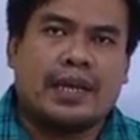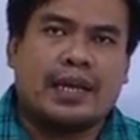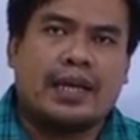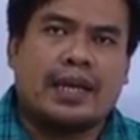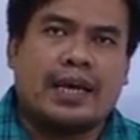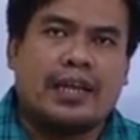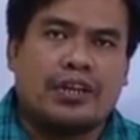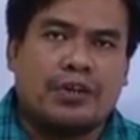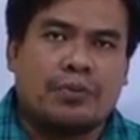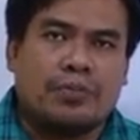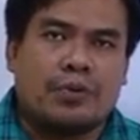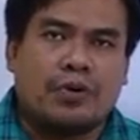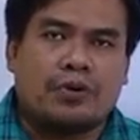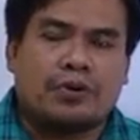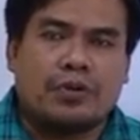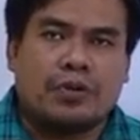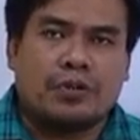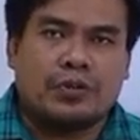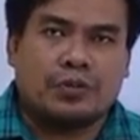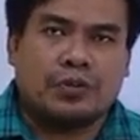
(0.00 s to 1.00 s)
and your book
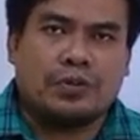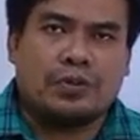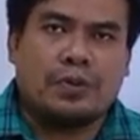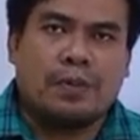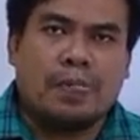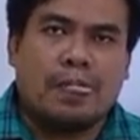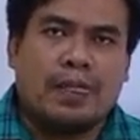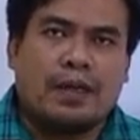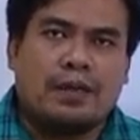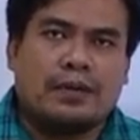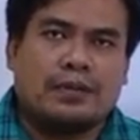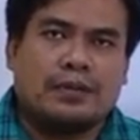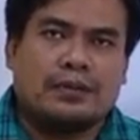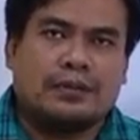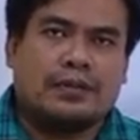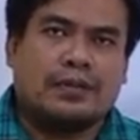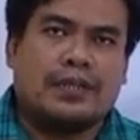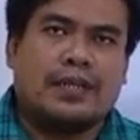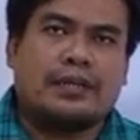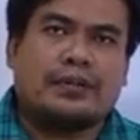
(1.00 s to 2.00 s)
also,
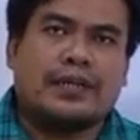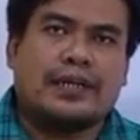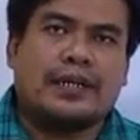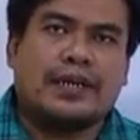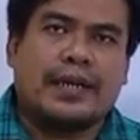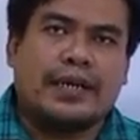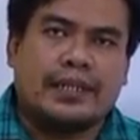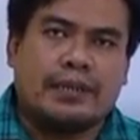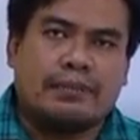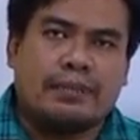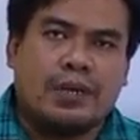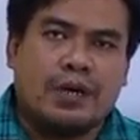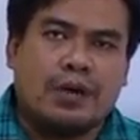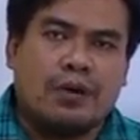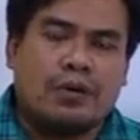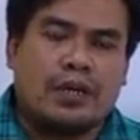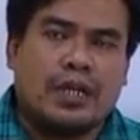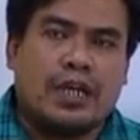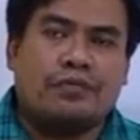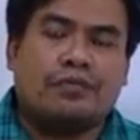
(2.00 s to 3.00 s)
so that you can write them
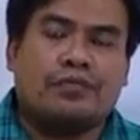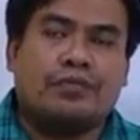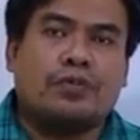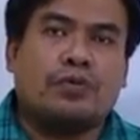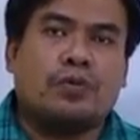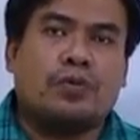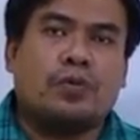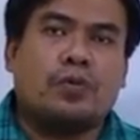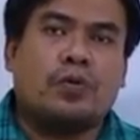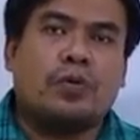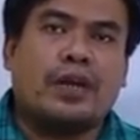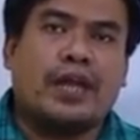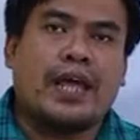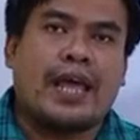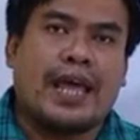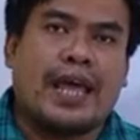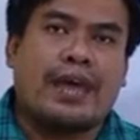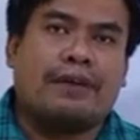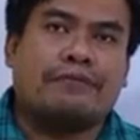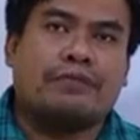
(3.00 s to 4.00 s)
down. If you don't
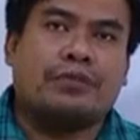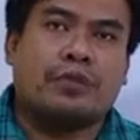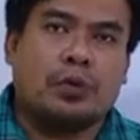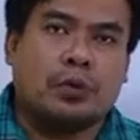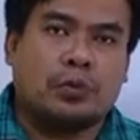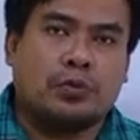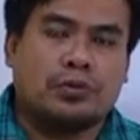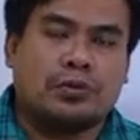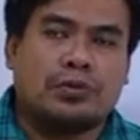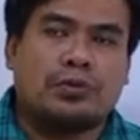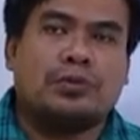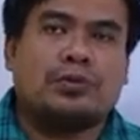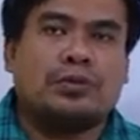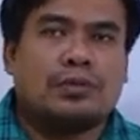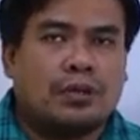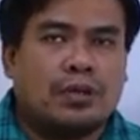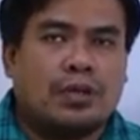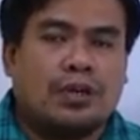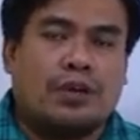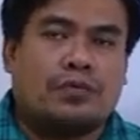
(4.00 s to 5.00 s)
have those,
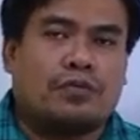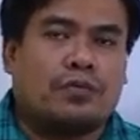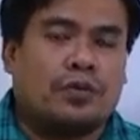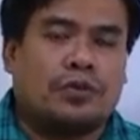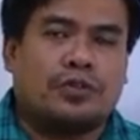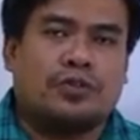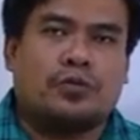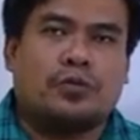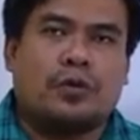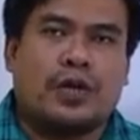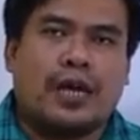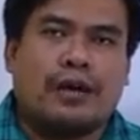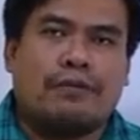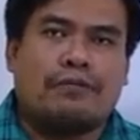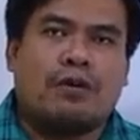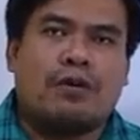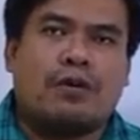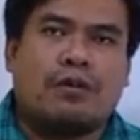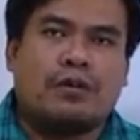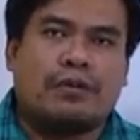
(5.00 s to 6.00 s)
of course you have
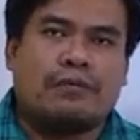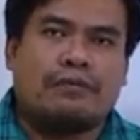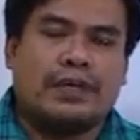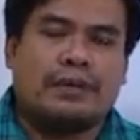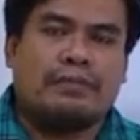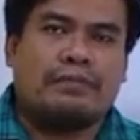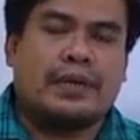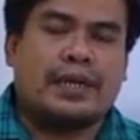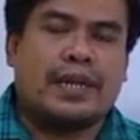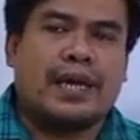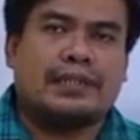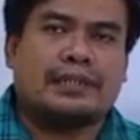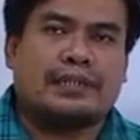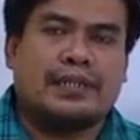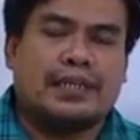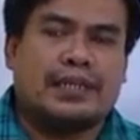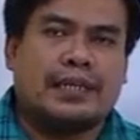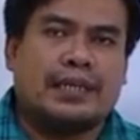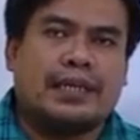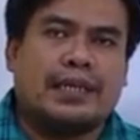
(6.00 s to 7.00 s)
all of them, but
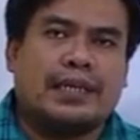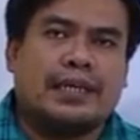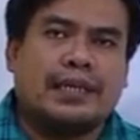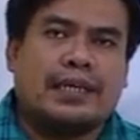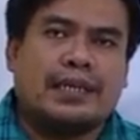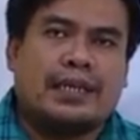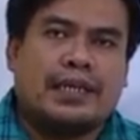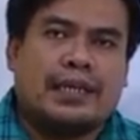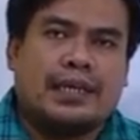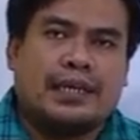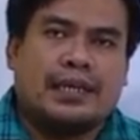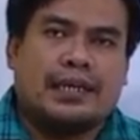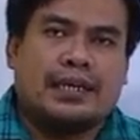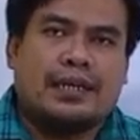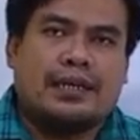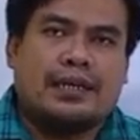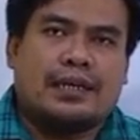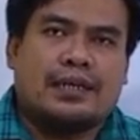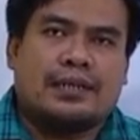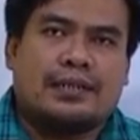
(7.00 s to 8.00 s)
actually
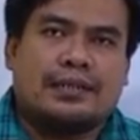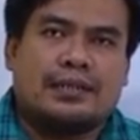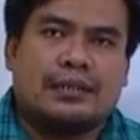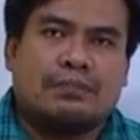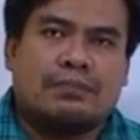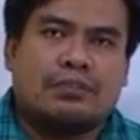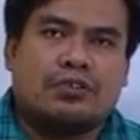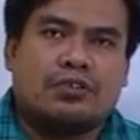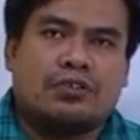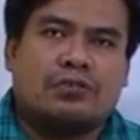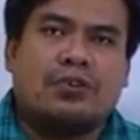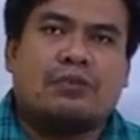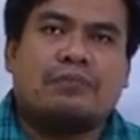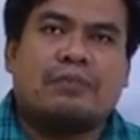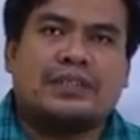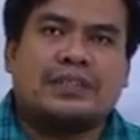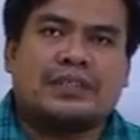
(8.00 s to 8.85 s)
suppose if you miss